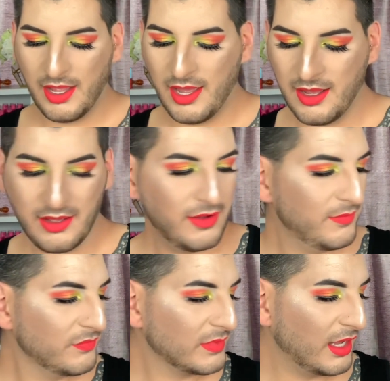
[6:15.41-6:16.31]

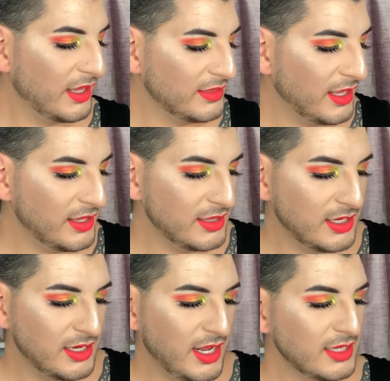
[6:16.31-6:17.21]
And then the
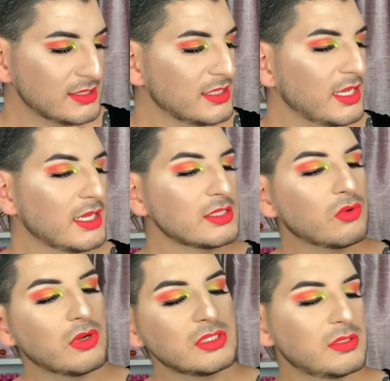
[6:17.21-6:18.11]
next thing is
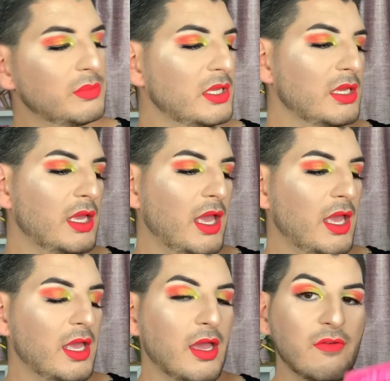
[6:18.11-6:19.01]
going to be
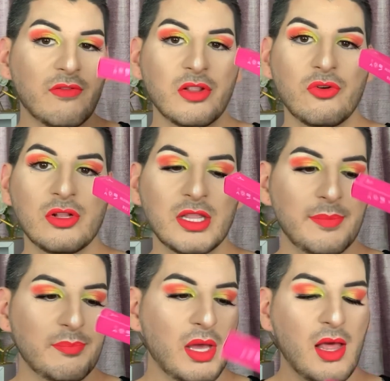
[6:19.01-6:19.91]
a Velour
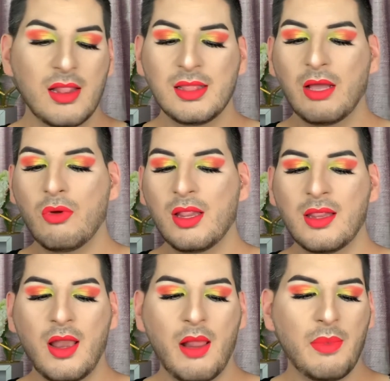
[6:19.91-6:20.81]
Lip Liquid
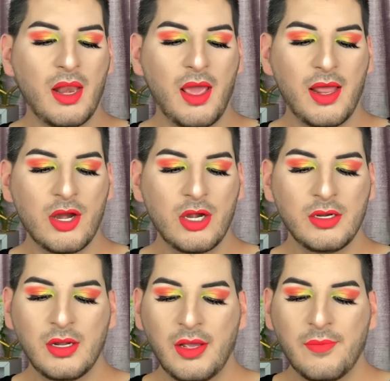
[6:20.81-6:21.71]
Lip liner.